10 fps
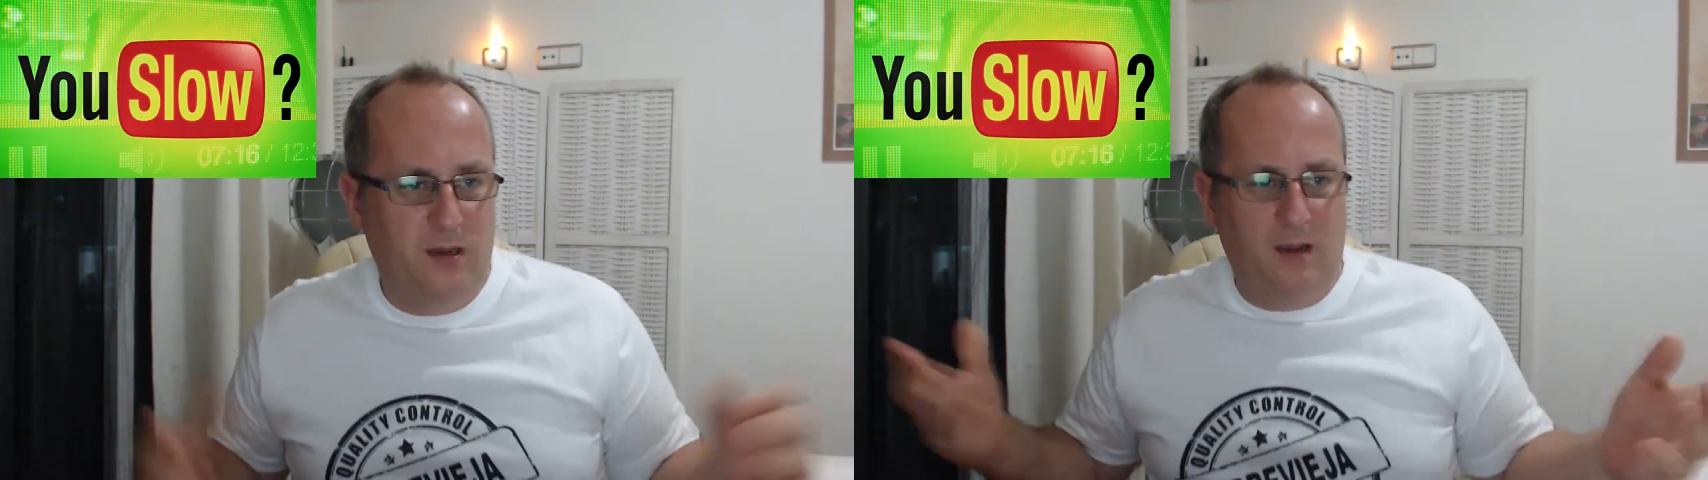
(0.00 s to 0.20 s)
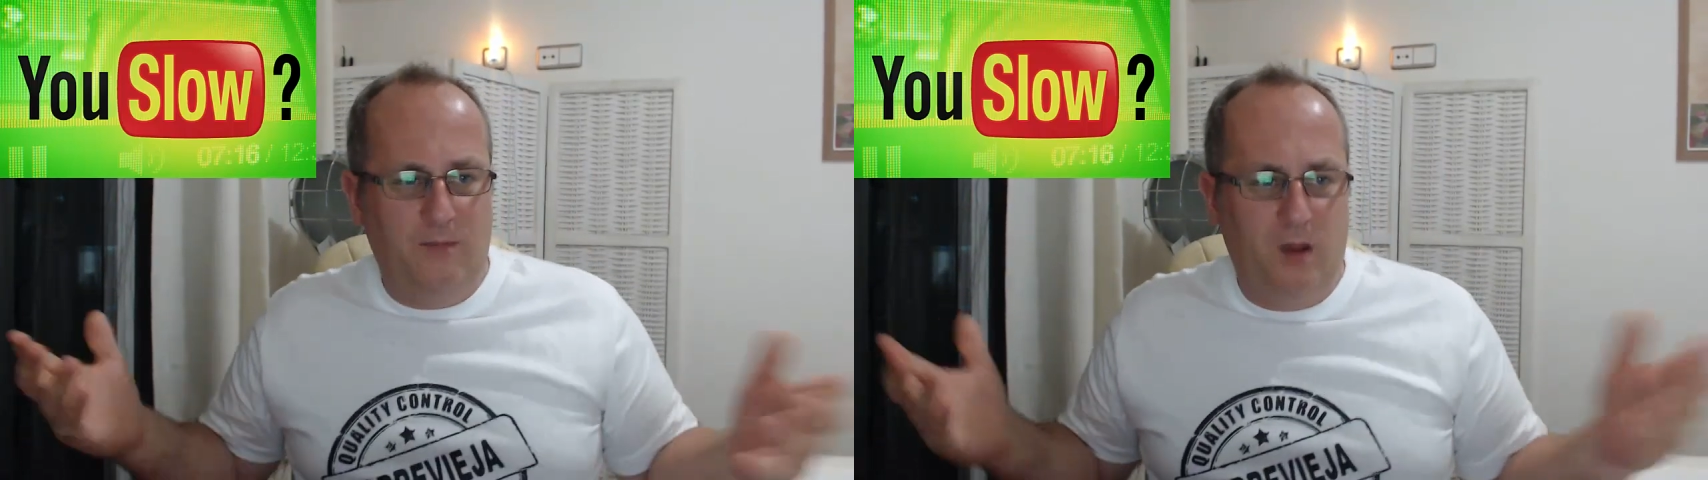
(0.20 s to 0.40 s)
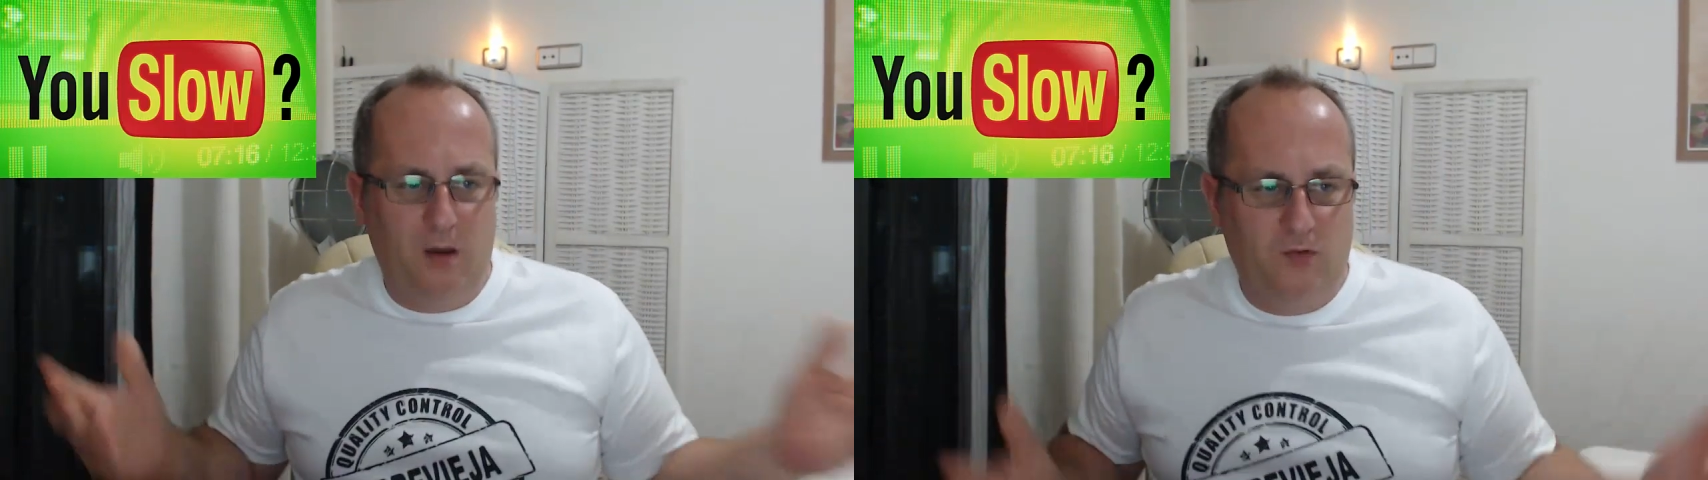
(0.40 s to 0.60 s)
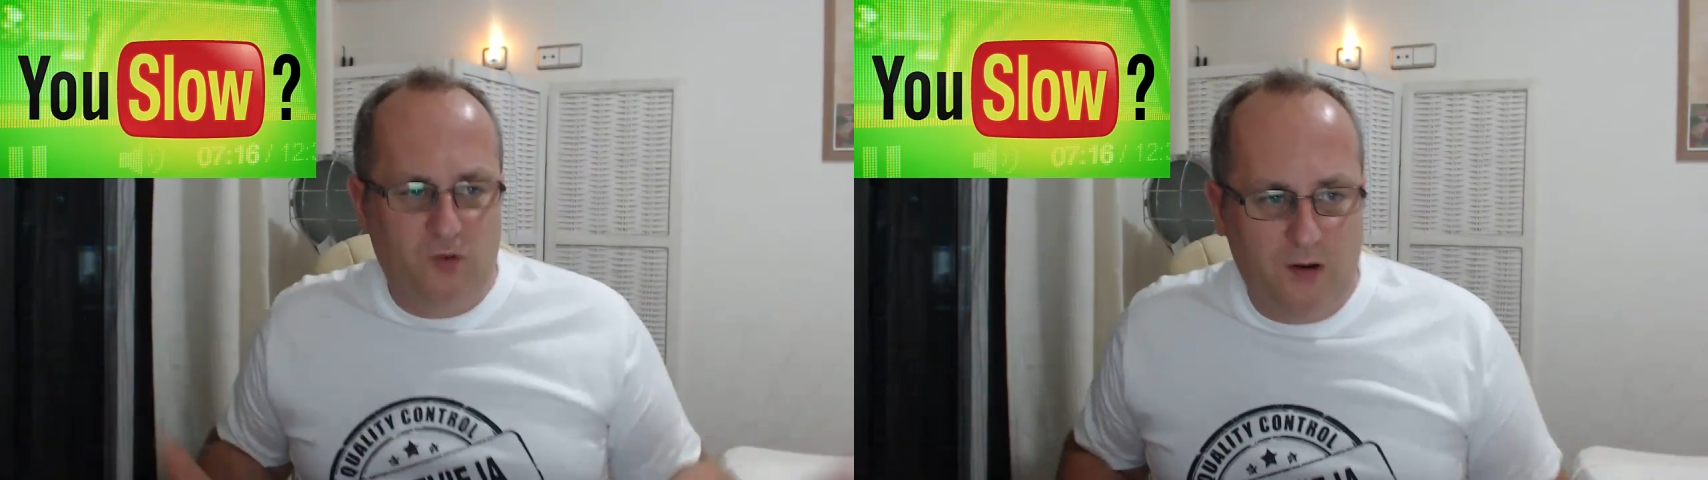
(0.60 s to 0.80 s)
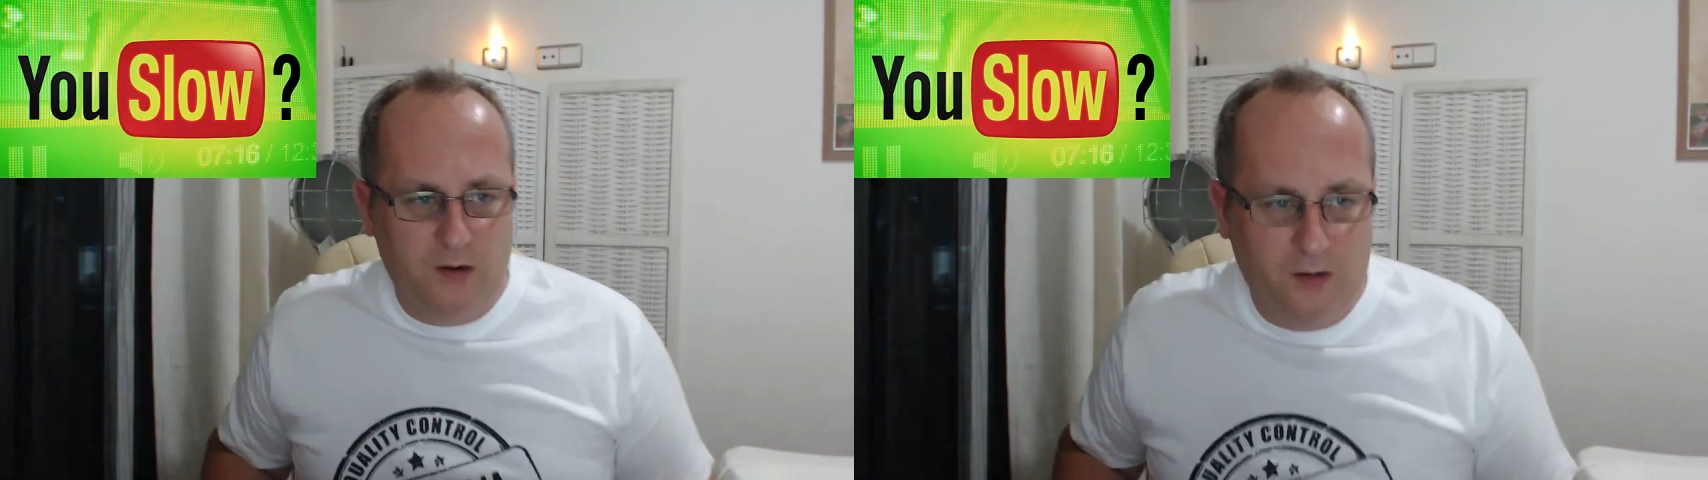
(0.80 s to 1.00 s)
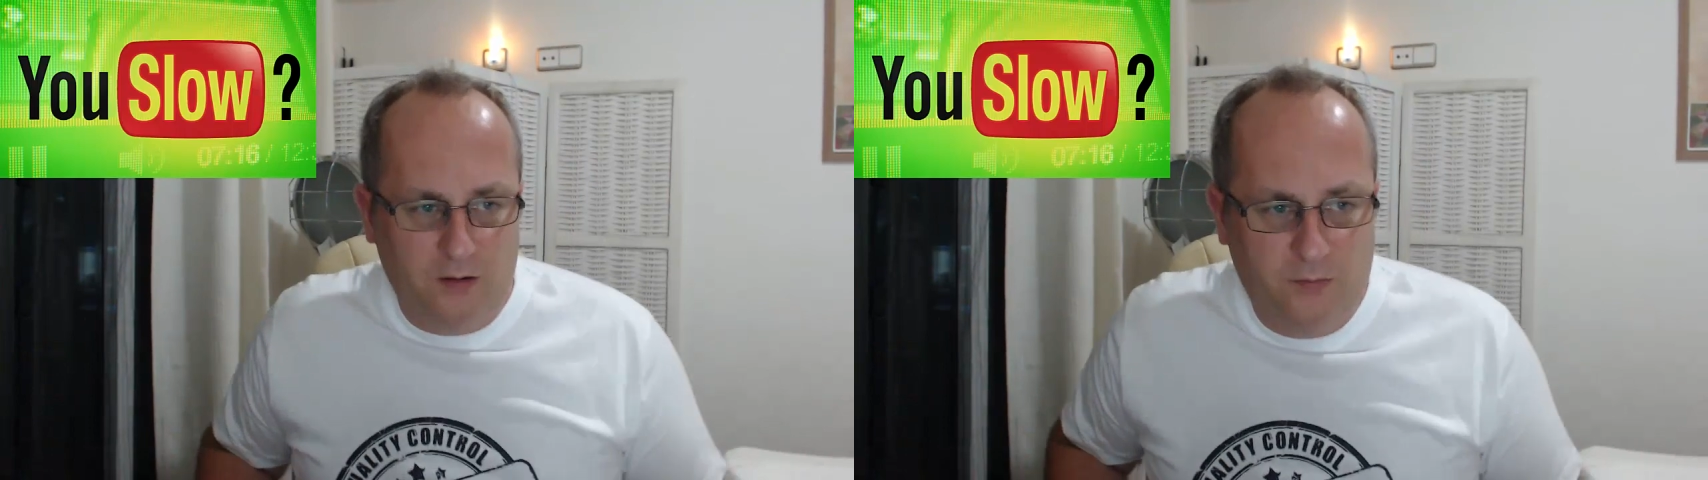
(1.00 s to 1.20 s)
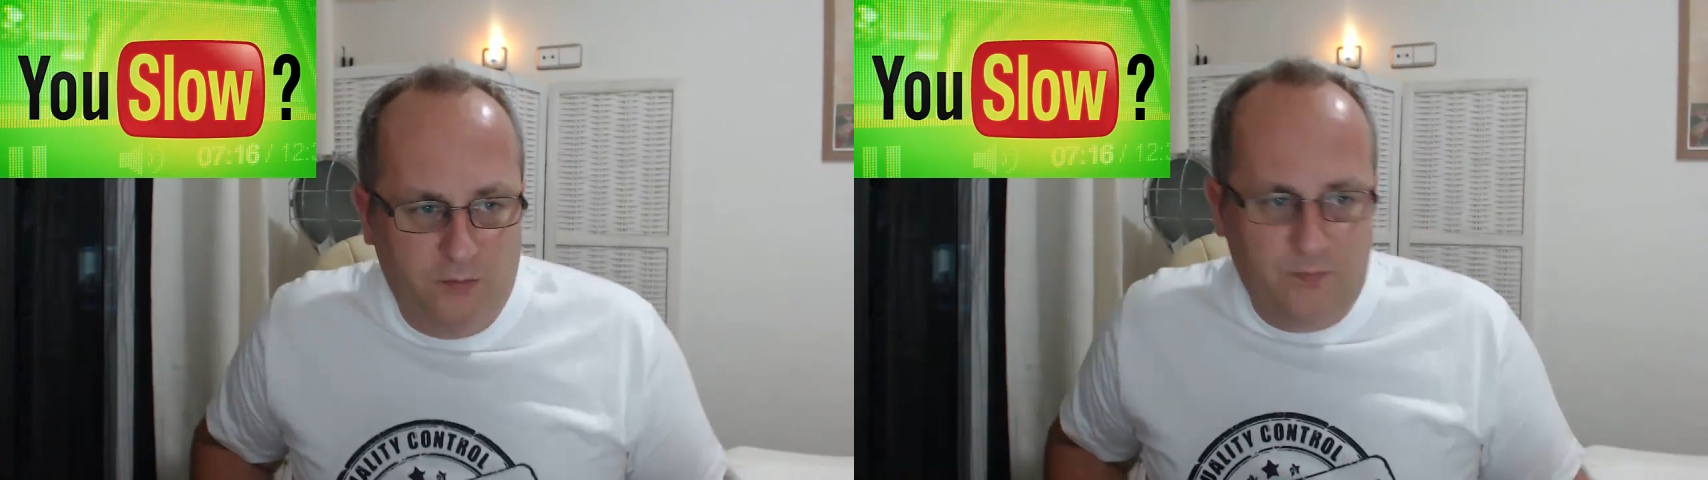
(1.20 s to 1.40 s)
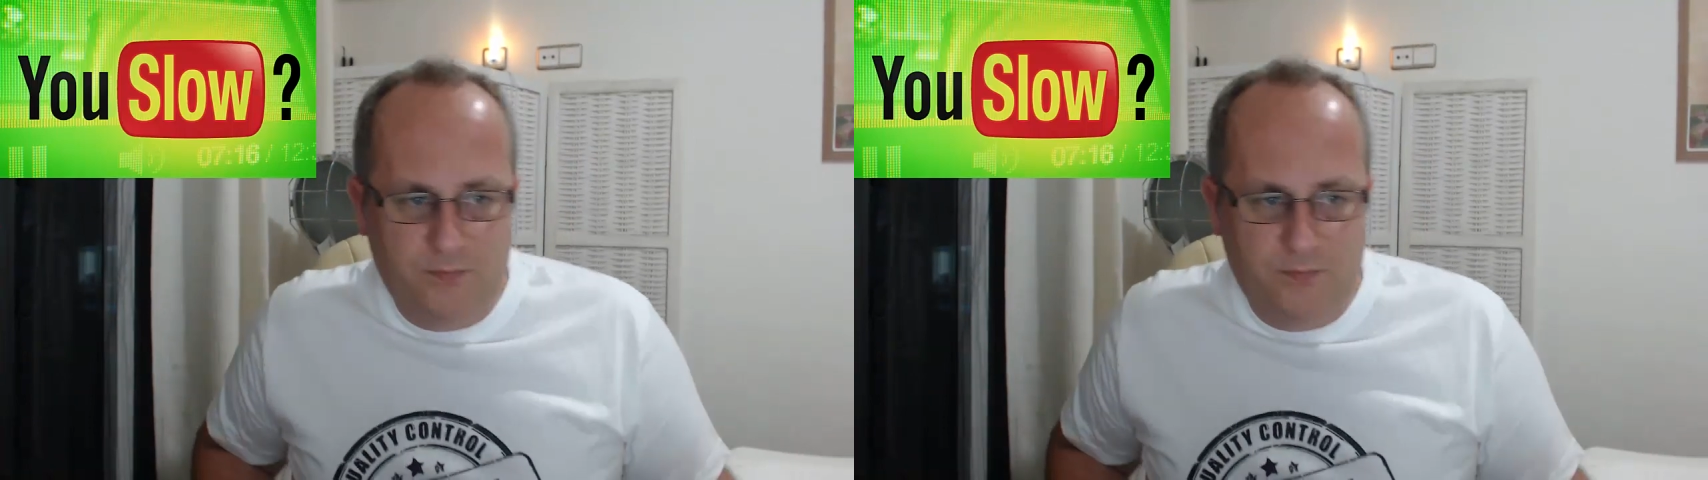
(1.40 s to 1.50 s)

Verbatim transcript: and I'm not trying to